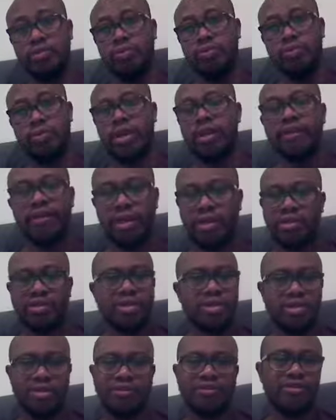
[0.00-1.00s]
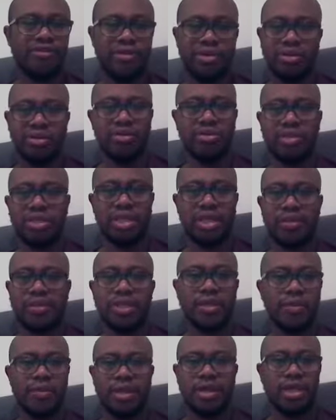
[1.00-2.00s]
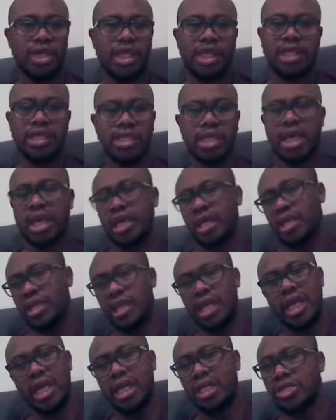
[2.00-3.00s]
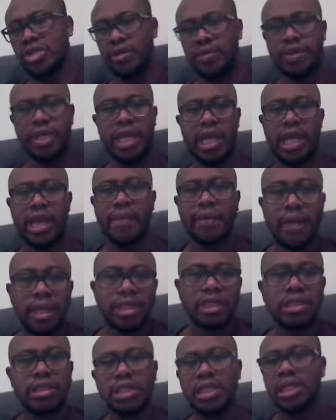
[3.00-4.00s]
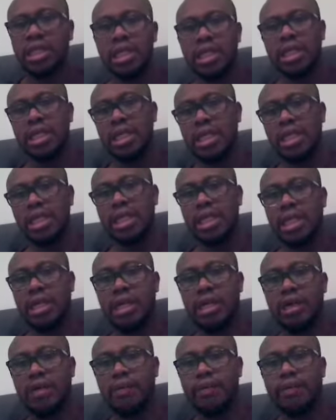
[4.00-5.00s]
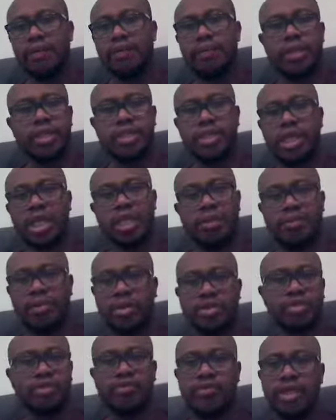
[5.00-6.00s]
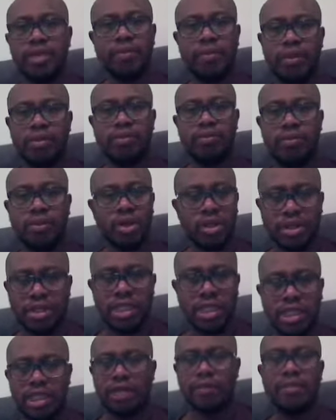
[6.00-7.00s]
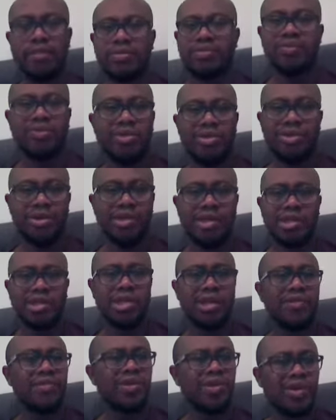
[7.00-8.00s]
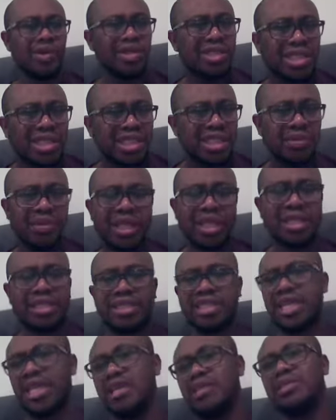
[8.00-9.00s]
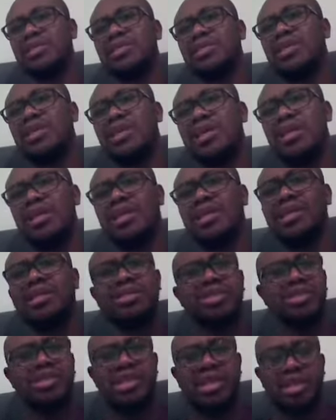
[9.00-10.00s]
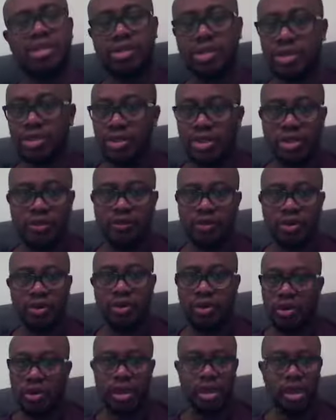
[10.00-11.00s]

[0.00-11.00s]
giving you some few tips about it, like the ATOP, the NMON. Basically, both of them does the same. Both of them does similar things. They're just used for